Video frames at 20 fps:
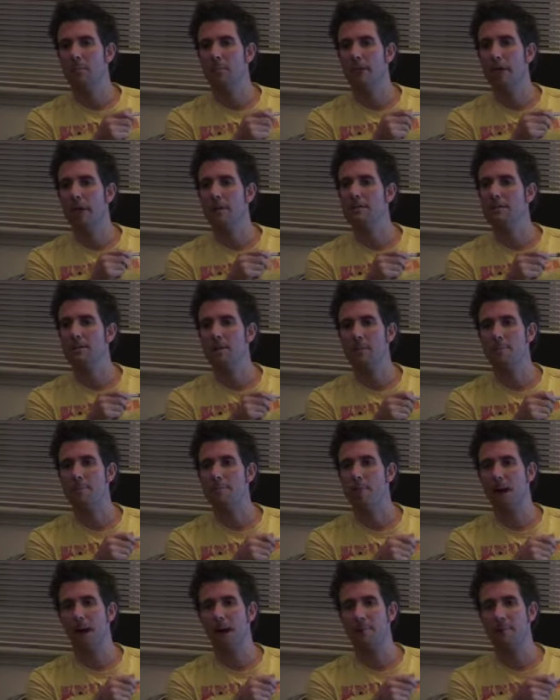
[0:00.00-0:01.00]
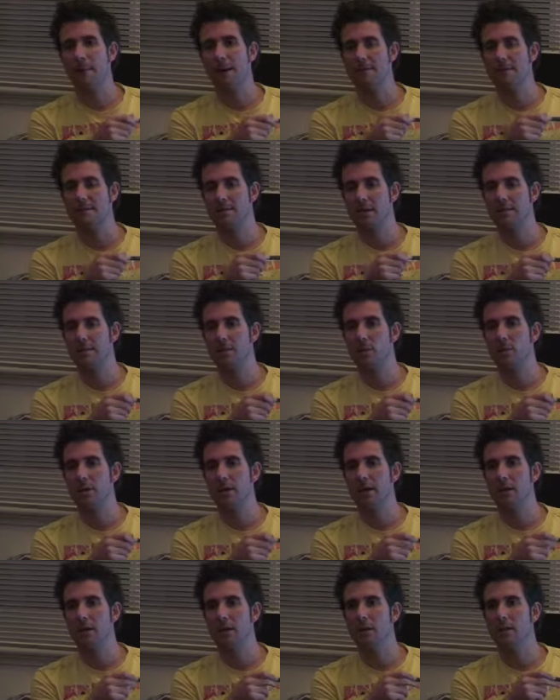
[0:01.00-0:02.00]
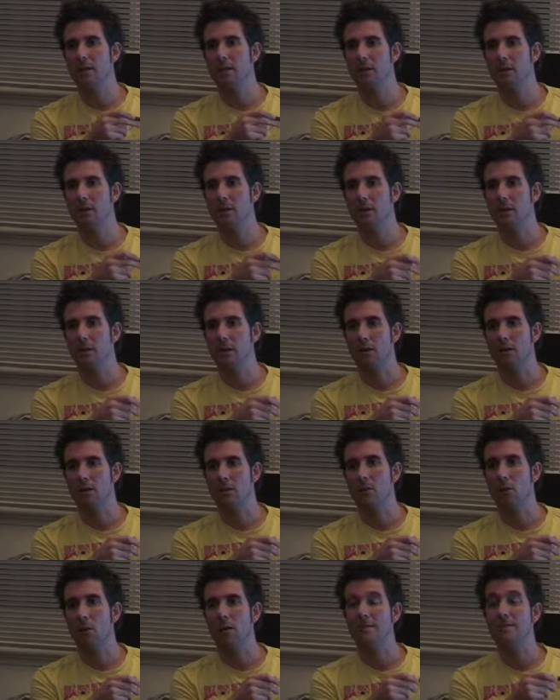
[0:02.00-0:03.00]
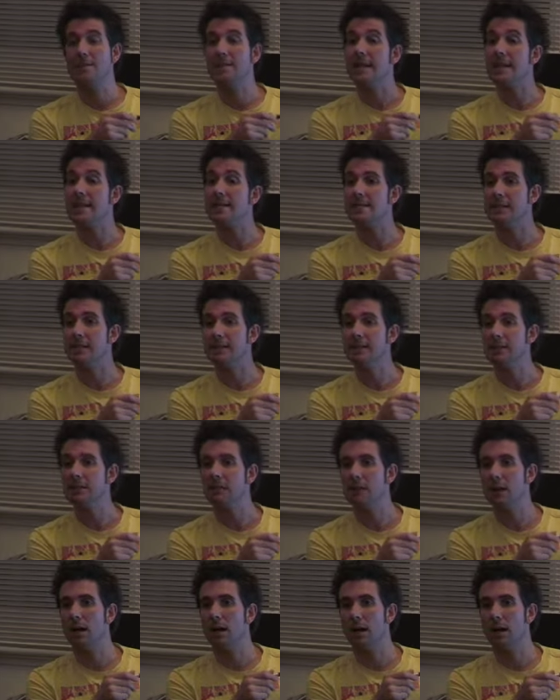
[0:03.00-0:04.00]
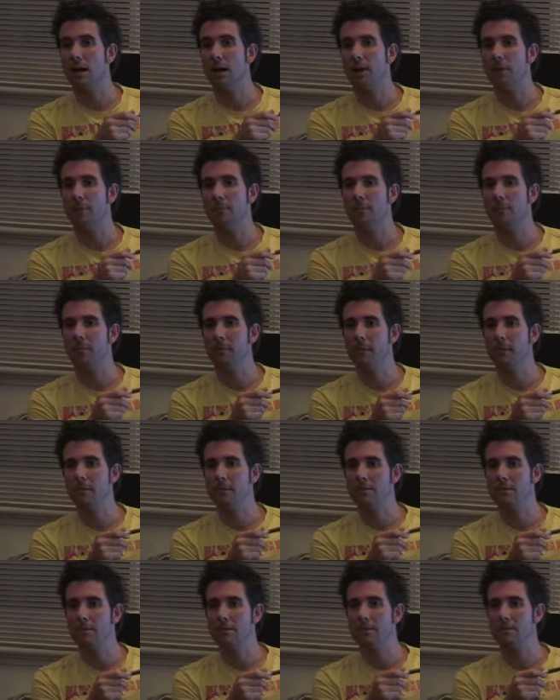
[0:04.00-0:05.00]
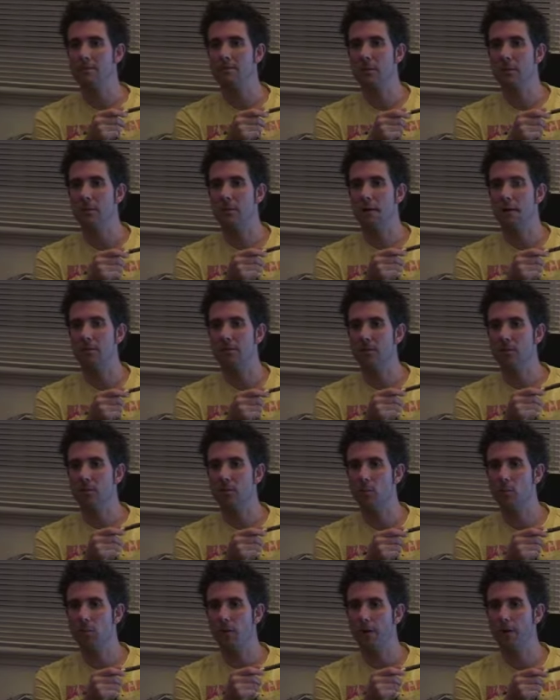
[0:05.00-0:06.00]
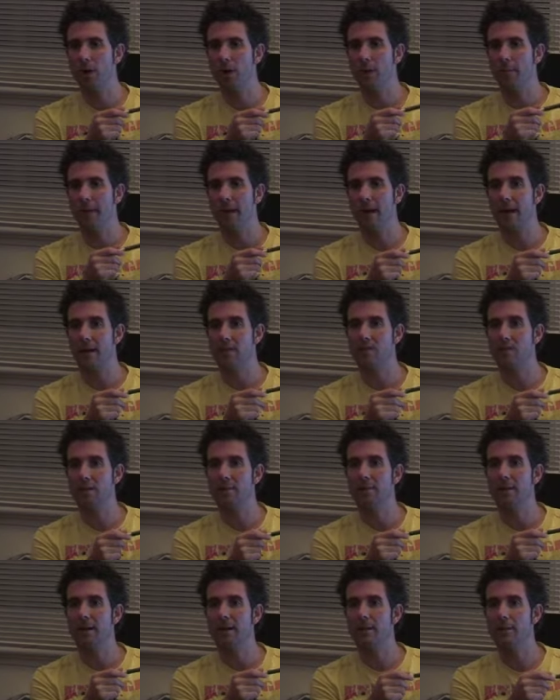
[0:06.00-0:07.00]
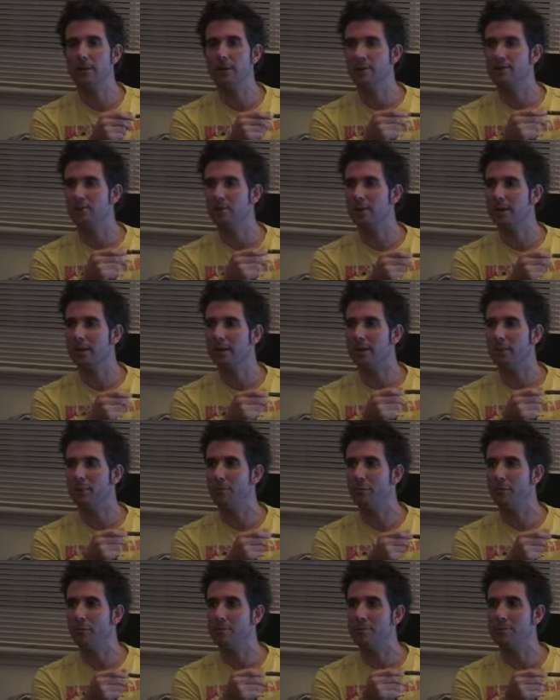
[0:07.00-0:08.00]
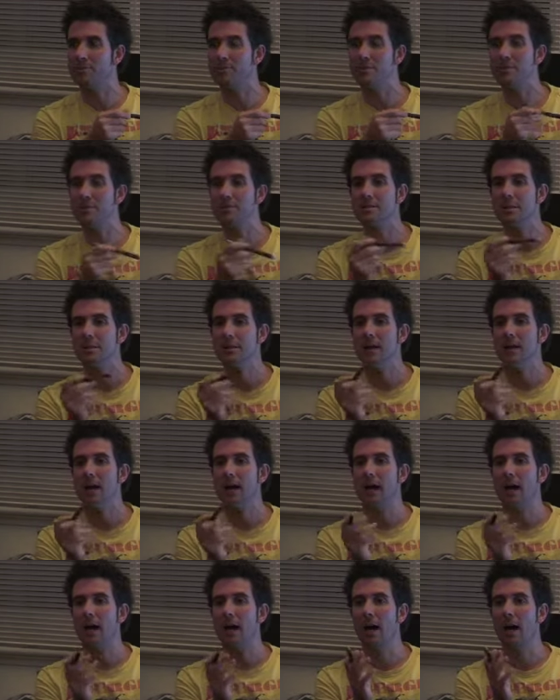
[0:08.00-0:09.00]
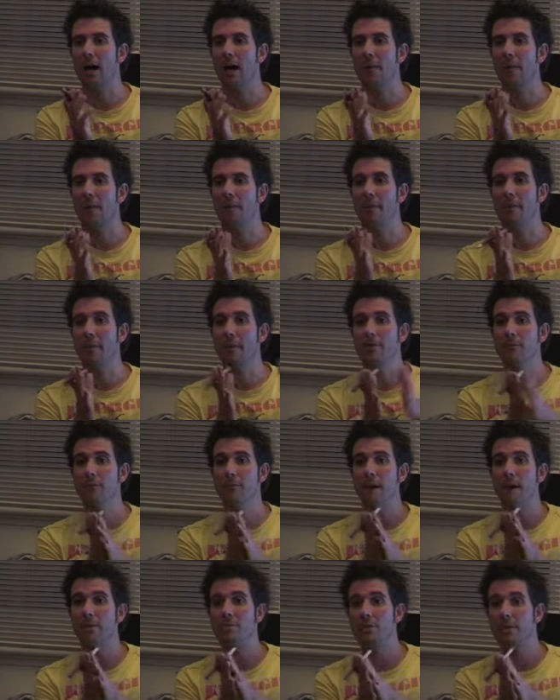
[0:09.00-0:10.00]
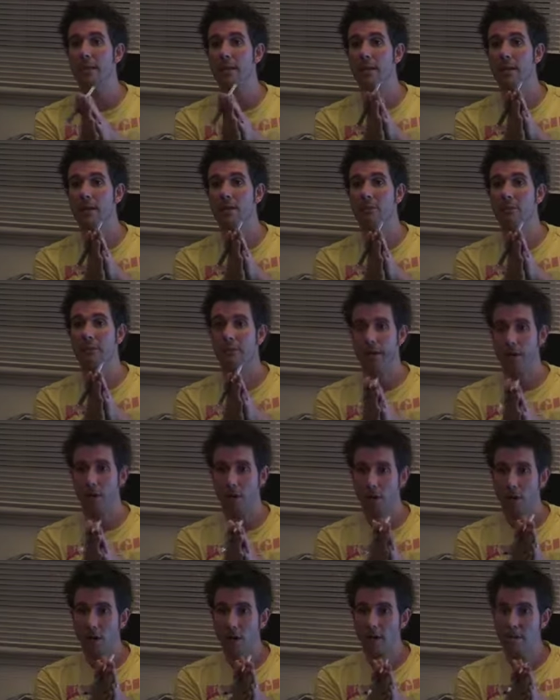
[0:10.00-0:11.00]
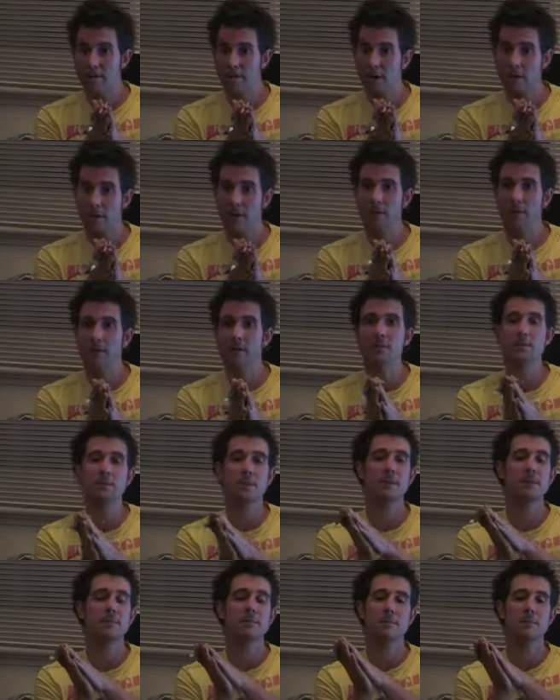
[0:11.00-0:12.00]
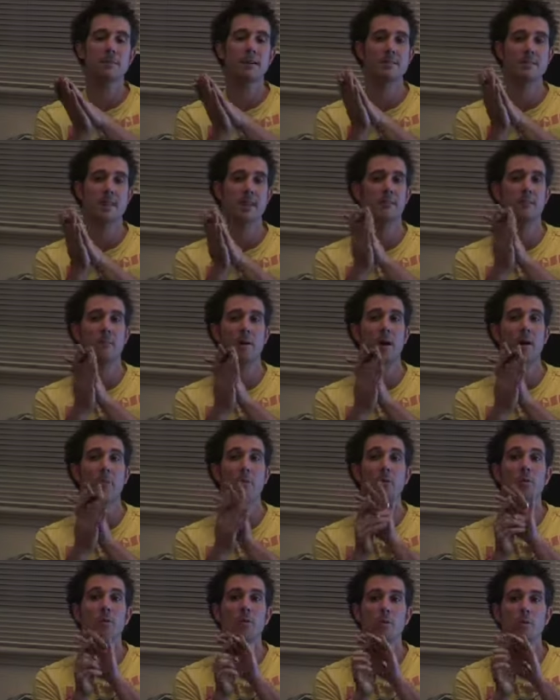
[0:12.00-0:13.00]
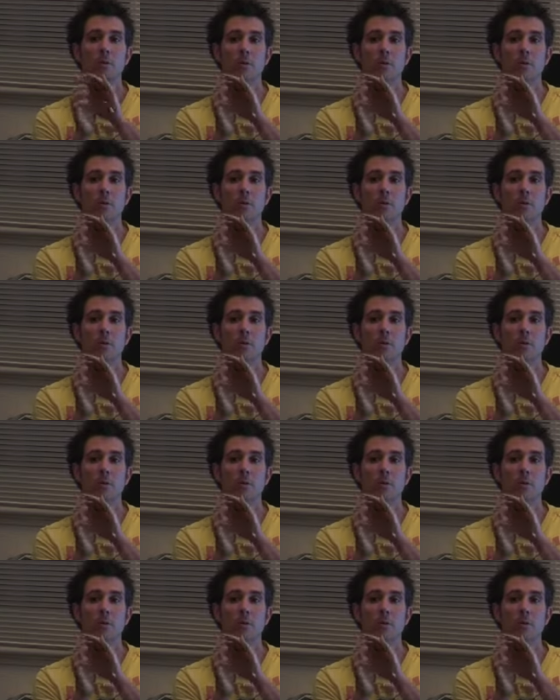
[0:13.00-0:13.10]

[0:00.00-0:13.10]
That is a must if you're getting in, not as an editor, because editors don't even want to know about RGB, we just want to cut pretty pictures. But if you're actually getting into the online side of things, that is a must-have Bible.